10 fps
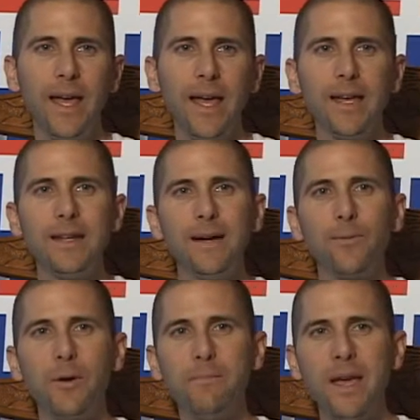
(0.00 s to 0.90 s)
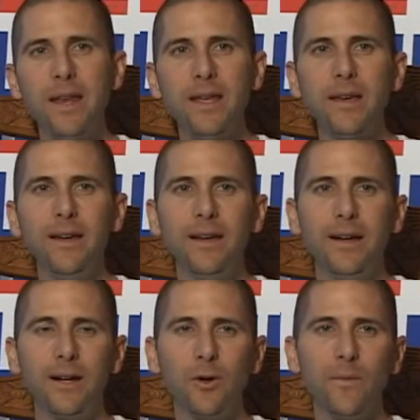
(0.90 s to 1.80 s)
end up repeating
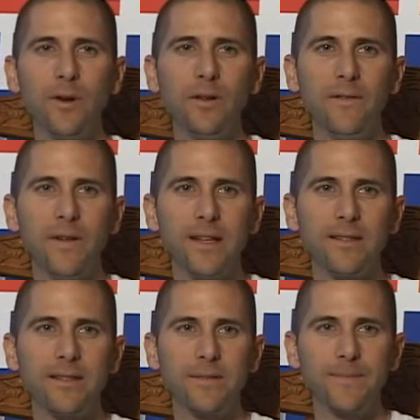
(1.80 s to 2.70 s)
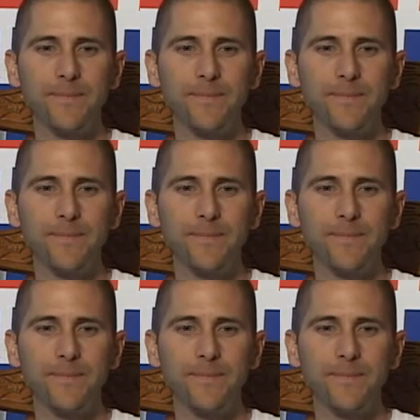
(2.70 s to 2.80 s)
a criminal offense.